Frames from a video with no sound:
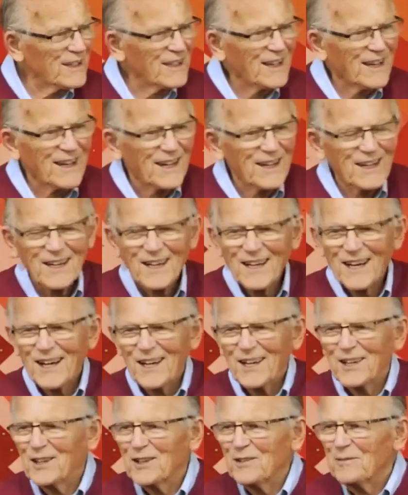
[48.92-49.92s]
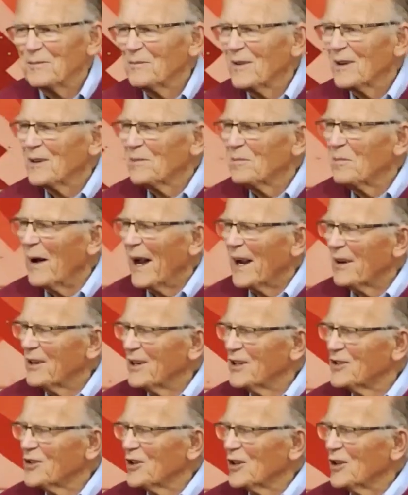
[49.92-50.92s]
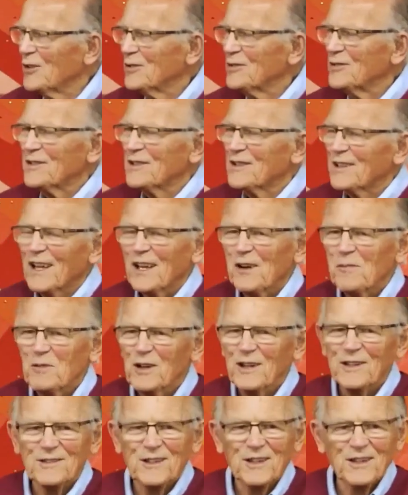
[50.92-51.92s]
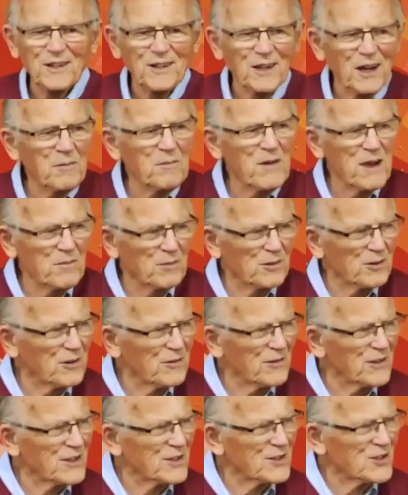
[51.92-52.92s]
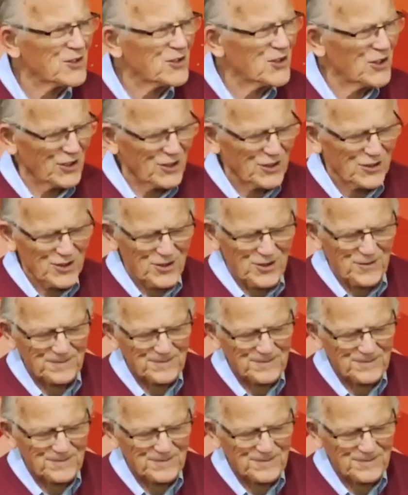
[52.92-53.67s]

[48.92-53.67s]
I am Barry Jones. I'm a member of this church.